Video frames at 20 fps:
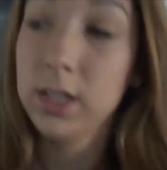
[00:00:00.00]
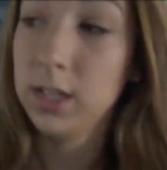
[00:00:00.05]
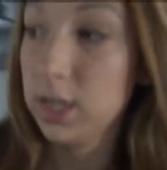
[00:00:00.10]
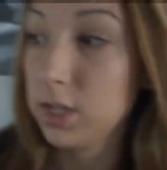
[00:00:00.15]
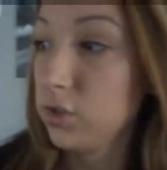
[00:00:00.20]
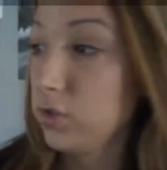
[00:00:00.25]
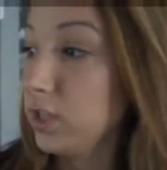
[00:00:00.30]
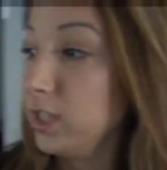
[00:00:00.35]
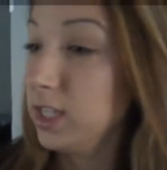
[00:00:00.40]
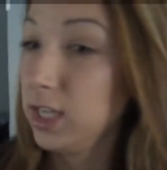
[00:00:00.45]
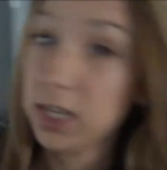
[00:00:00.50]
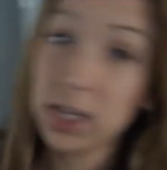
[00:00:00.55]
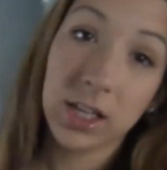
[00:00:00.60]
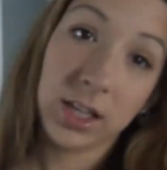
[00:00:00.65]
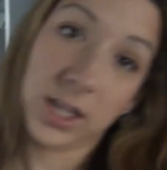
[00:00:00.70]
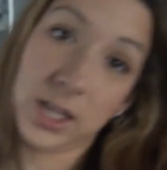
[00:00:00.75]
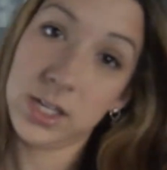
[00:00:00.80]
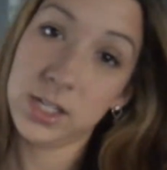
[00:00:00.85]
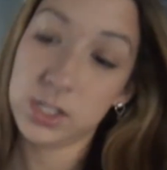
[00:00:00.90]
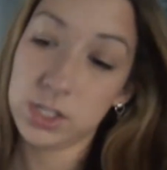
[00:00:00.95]
That's
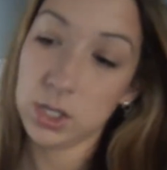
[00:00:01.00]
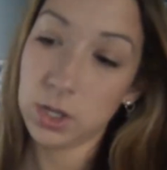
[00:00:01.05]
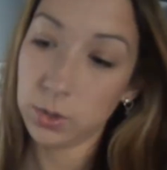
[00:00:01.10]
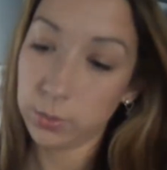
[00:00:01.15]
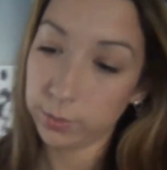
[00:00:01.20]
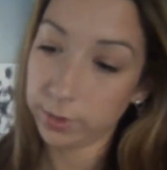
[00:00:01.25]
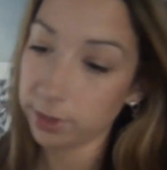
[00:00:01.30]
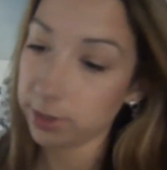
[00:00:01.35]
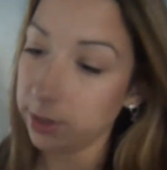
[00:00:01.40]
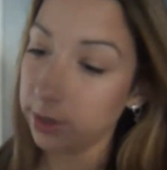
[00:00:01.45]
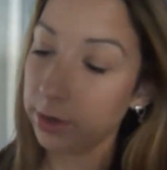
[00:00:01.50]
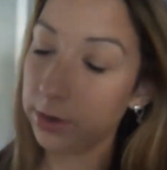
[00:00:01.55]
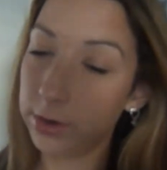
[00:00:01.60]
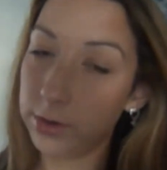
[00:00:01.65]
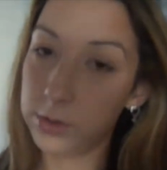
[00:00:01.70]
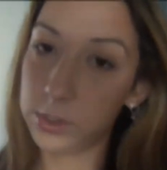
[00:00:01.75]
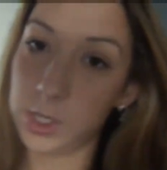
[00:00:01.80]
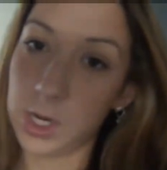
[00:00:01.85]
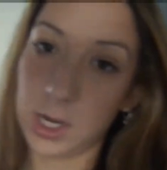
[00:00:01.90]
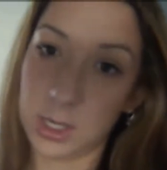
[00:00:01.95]
ridiculous. So we're going to
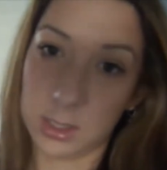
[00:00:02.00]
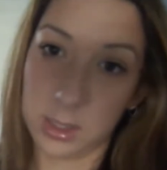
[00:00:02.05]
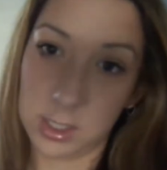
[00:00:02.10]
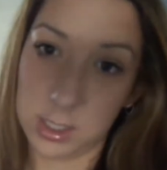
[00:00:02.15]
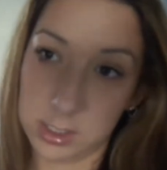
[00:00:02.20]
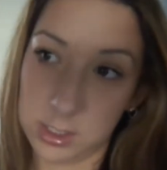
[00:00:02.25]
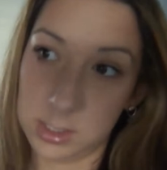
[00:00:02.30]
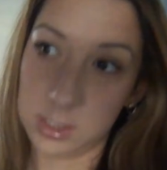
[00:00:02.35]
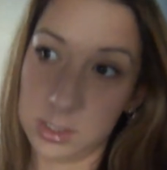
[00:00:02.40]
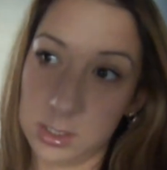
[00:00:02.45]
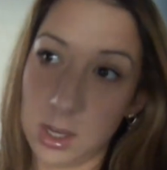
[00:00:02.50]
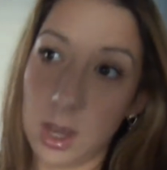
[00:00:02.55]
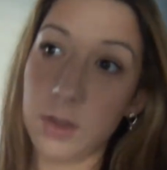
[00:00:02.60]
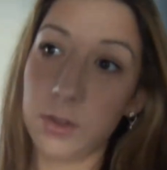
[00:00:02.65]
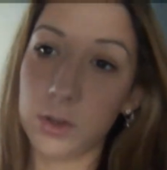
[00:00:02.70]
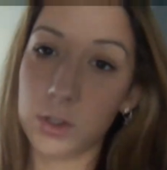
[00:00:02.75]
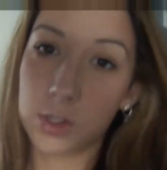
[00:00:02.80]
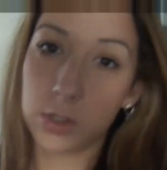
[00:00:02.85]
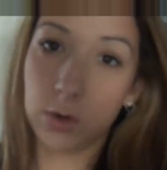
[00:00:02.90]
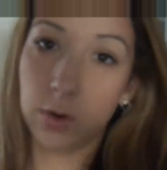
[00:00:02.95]
go check this
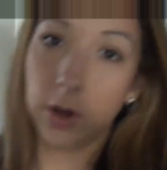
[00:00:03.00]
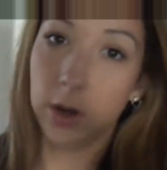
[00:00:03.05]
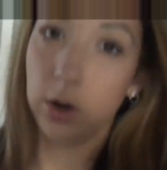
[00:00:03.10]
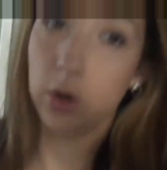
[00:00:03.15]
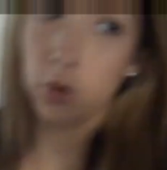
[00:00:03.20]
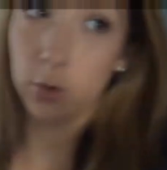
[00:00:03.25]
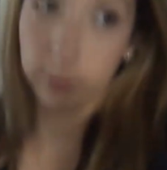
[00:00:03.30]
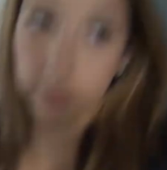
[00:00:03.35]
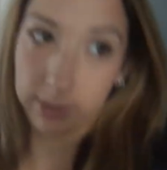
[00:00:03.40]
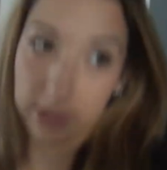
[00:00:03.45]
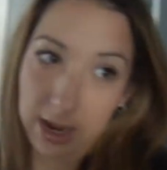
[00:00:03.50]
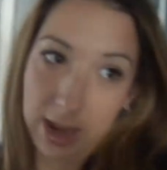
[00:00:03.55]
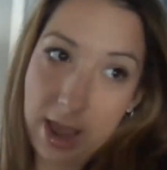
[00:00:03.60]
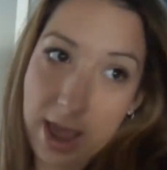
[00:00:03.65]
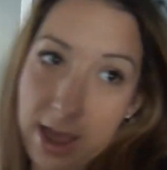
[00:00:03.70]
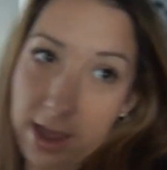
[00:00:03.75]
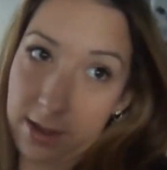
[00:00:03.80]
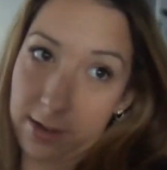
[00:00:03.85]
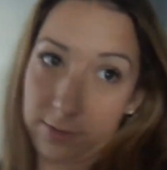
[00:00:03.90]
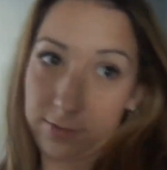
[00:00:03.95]
other store and hope they
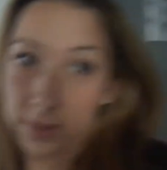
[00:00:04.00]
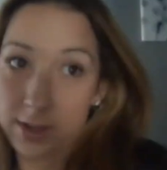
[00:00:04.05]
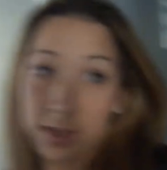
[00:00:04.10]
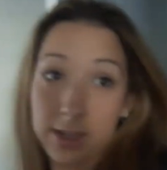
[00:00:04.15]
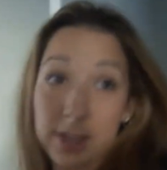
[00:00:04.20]
have